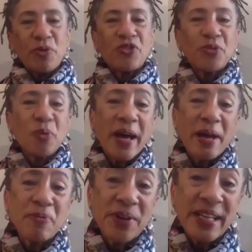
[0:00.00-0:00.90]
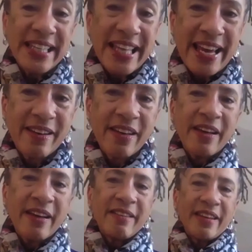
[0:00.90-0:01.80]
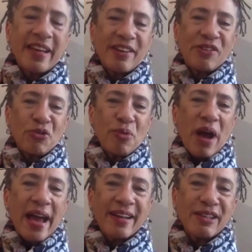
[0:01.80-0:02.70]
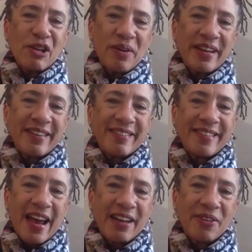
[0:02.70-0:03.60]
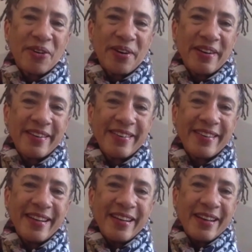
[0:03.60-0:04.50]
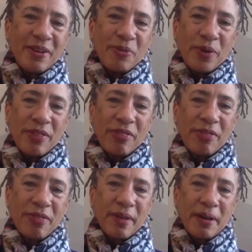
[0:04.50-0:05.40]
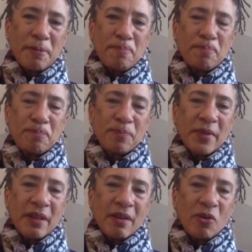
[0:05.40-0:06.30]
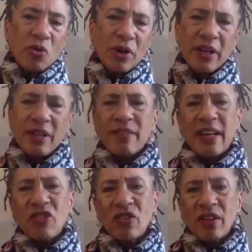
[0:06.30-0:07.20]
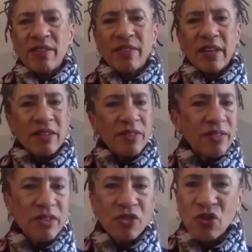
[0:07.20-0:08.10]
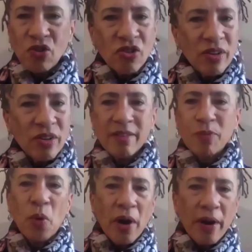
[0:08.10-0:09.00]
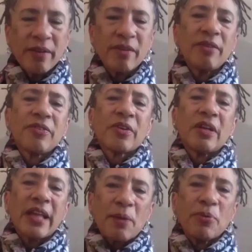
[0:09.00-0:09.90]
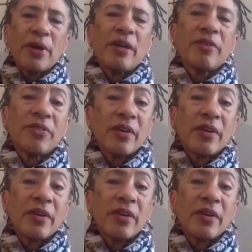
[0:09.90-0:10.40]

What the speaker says: is why I'm very glad to get to ride along in a sidecar with organizations, institutions, partners, collaborators,